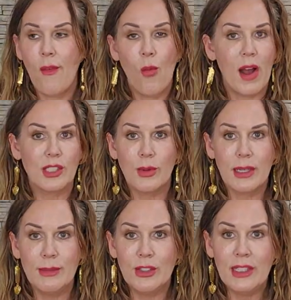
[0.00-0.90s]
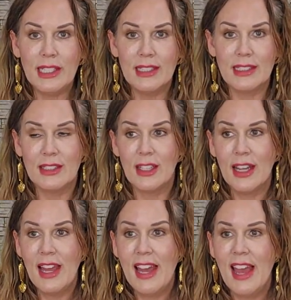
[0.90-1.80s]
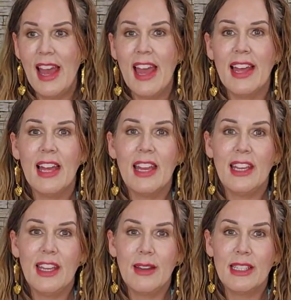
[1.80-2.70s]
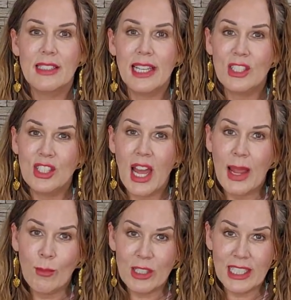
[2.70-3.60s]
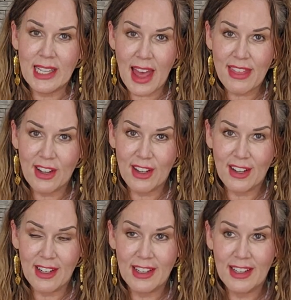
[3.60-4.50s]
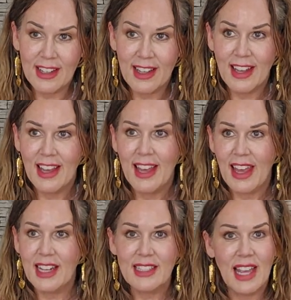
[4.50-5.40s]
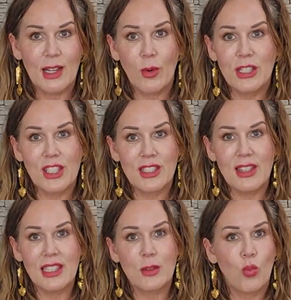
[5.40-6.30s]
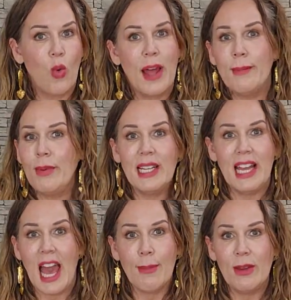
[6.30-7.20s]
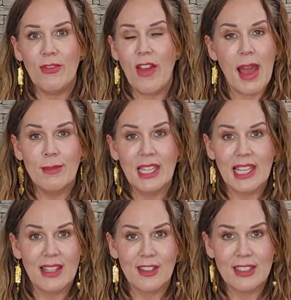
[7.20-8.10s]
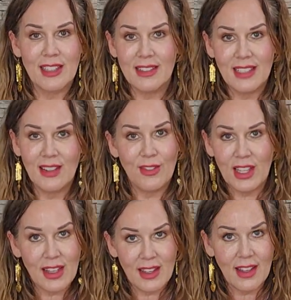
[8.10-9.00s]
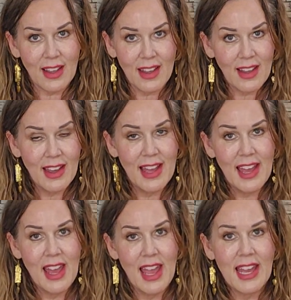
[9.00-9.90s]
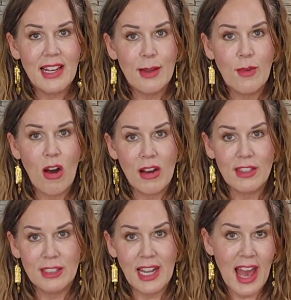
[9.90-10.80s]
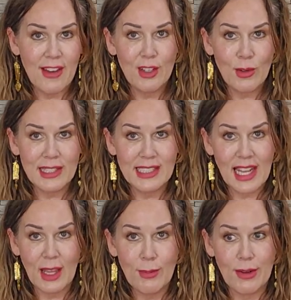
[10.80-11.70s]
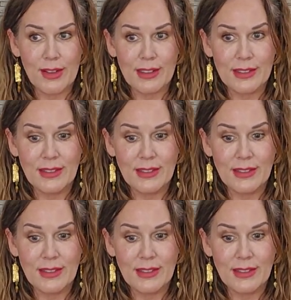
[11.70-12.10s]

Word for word: watch what I'm doing. And because each time we're together, it's like we're just this one big happy family at Ursula TV. And I'm honored to have you at the table